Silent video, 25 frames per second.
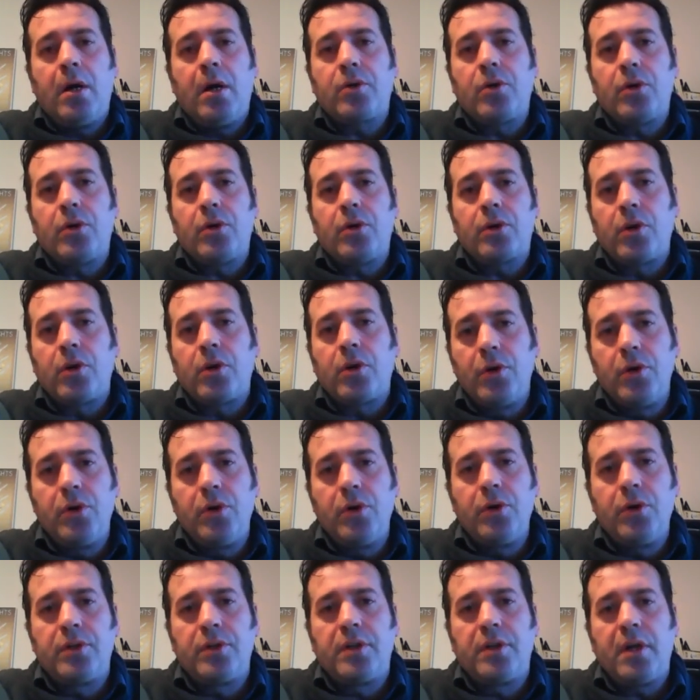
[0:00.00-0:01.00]

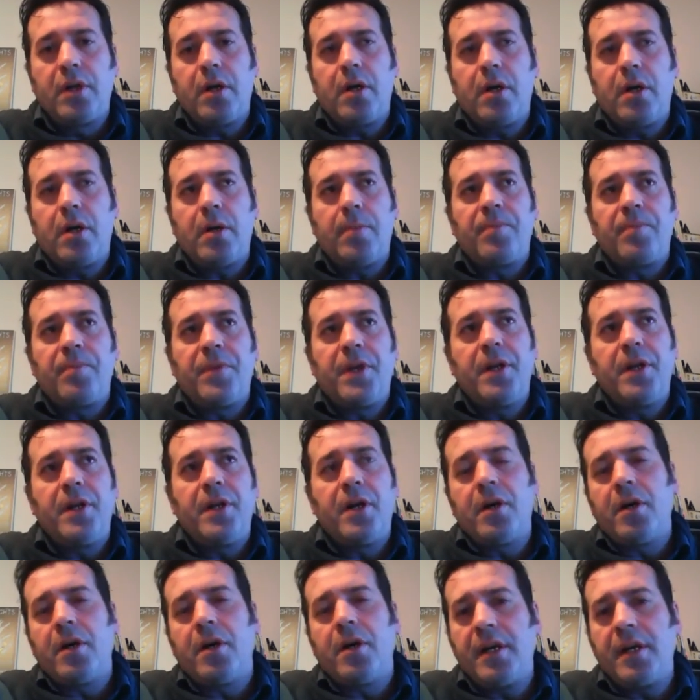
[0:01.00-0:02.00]
conclude
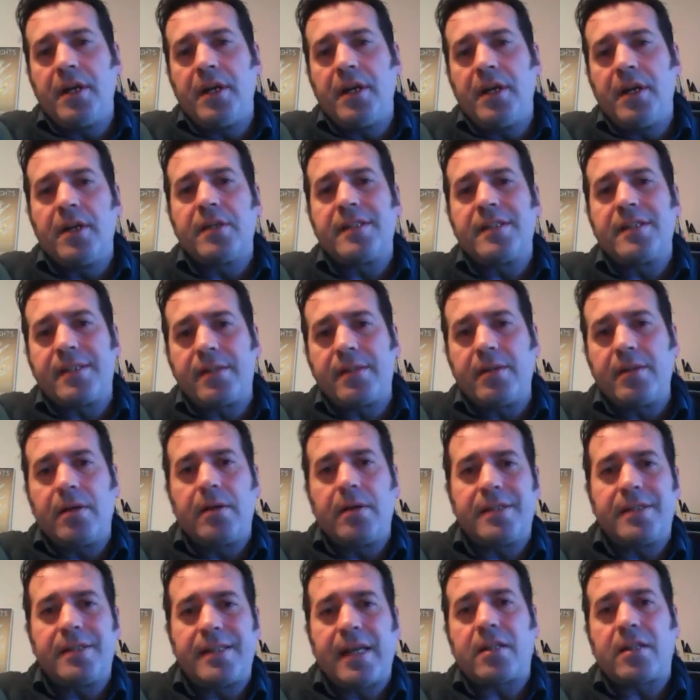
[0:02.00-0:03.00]
in a
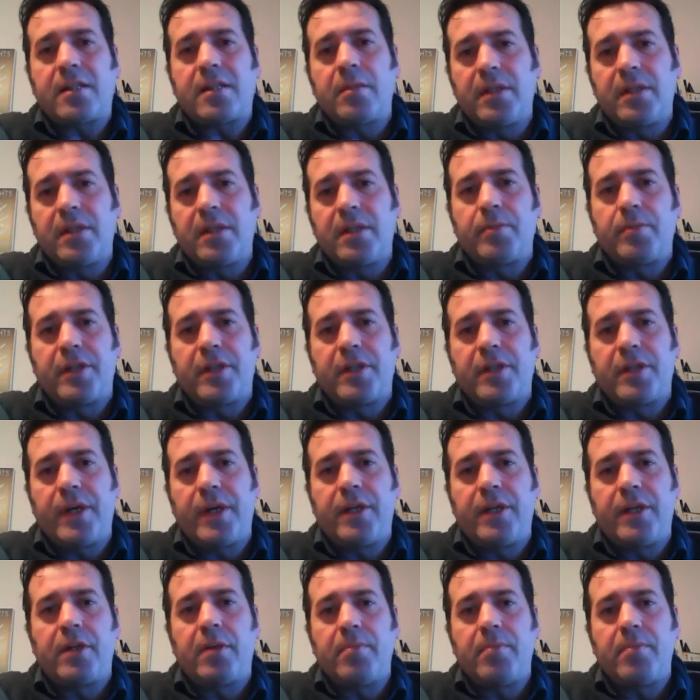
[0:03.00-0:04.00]
settlement
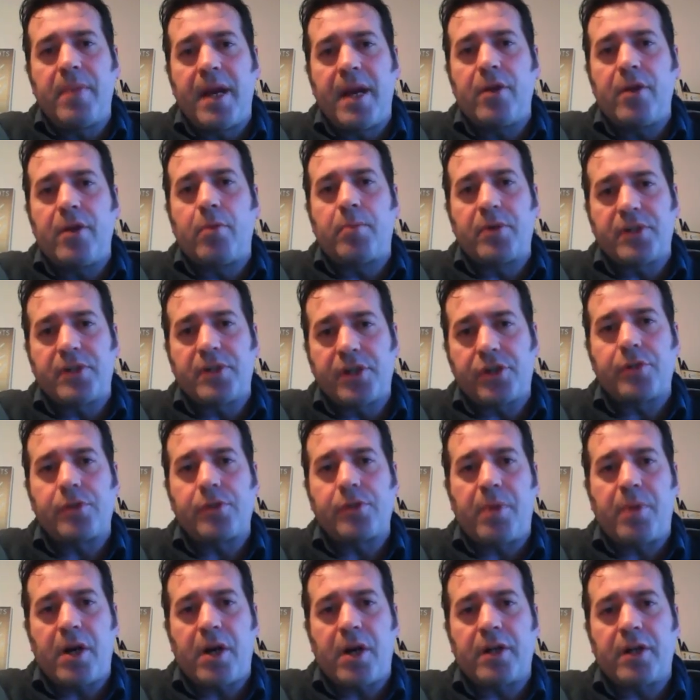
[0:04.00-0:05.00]
between the main
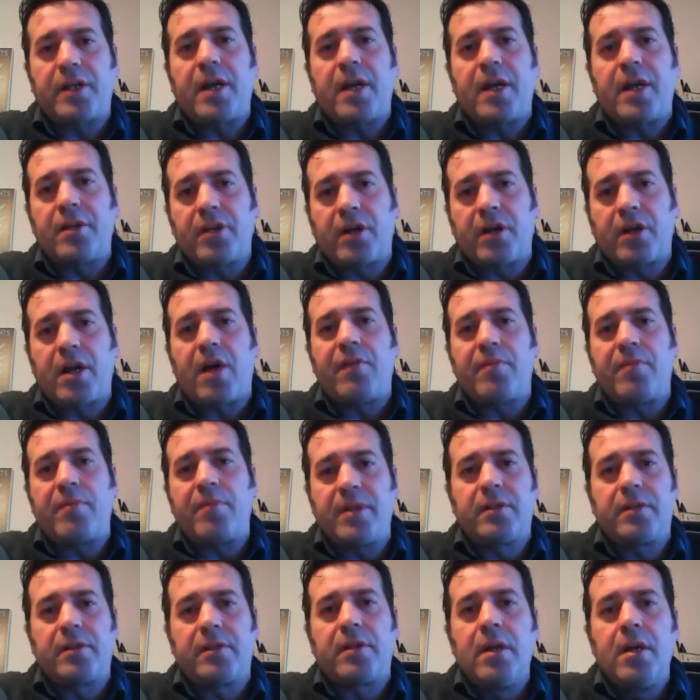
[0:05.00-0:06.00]
opposition party and the
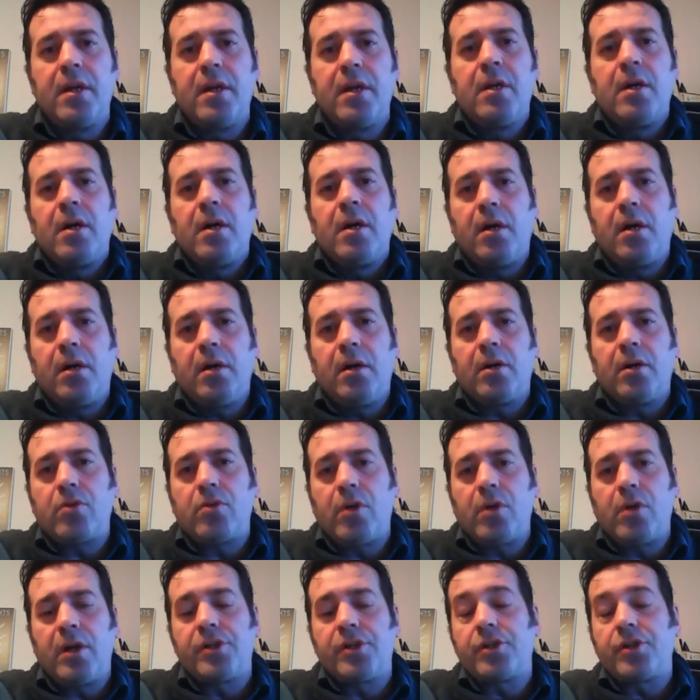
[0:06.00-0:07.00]
government
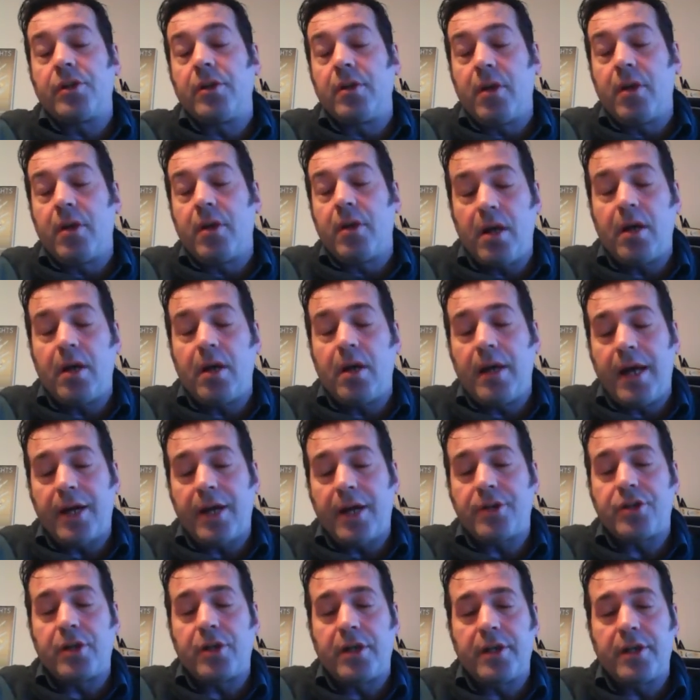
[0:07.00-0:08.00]
coalition,
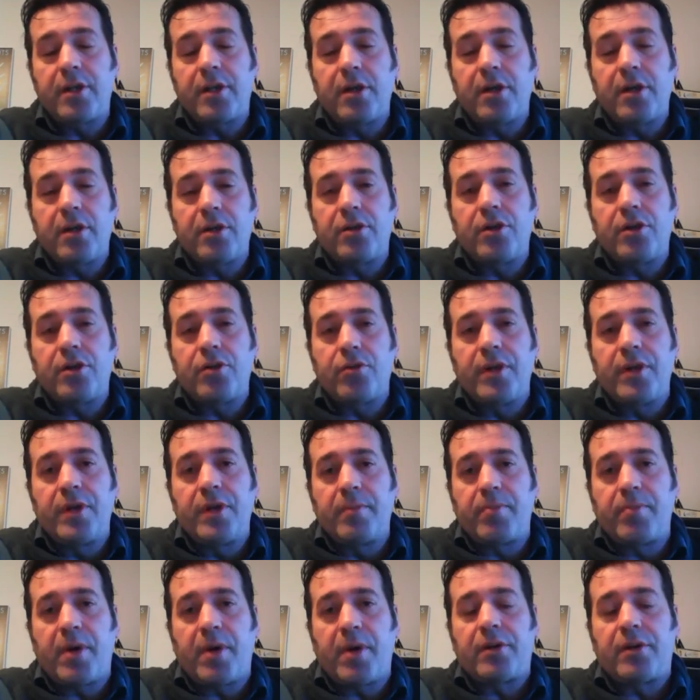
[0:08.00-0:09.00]
actually the
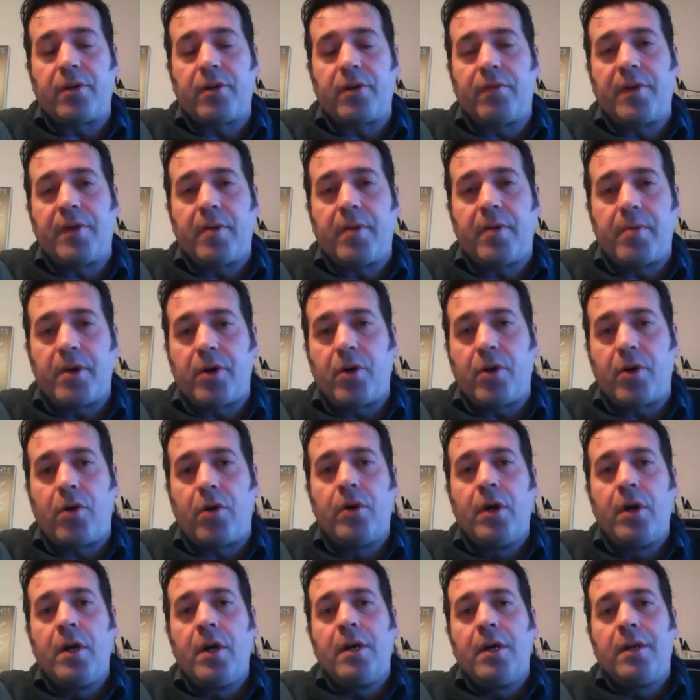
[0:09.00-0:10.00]
ruling party of
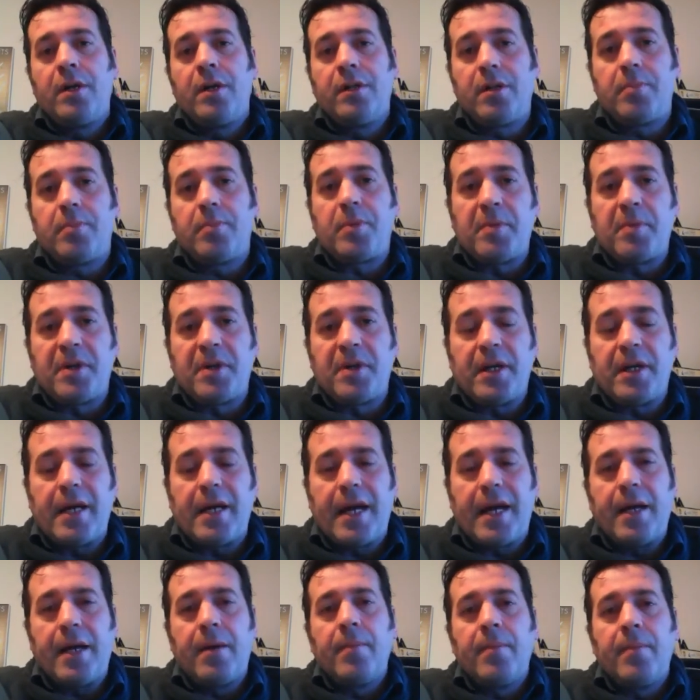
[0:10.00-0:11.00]
MRO, the
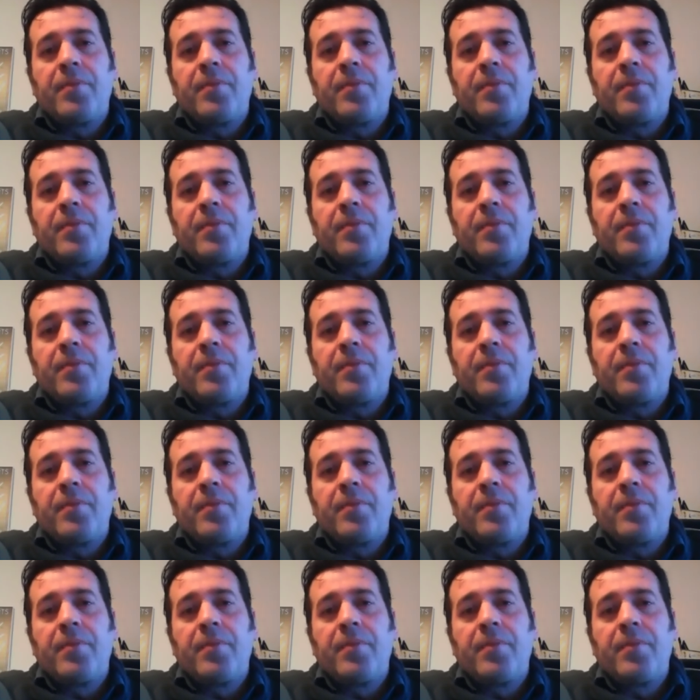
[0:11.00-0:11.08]
PMNE,